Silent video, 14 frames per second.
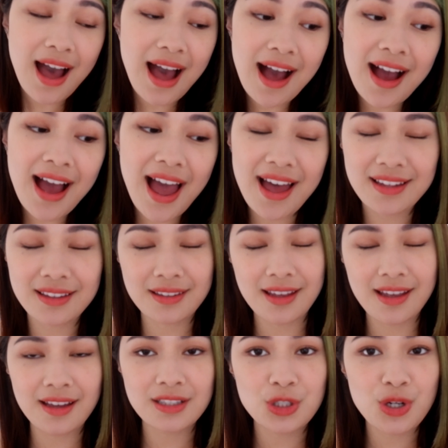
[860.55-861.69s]
ang
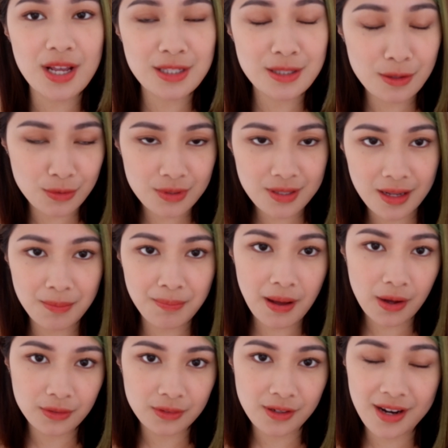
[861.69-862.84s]
ating translucent
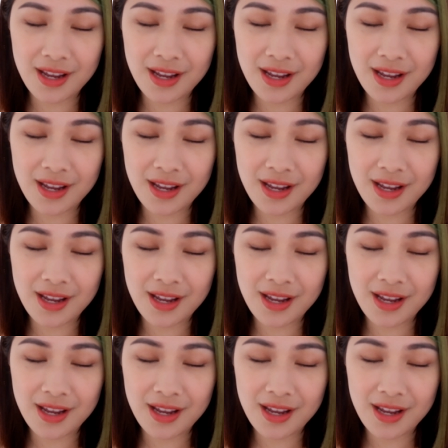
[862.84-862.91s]
powder.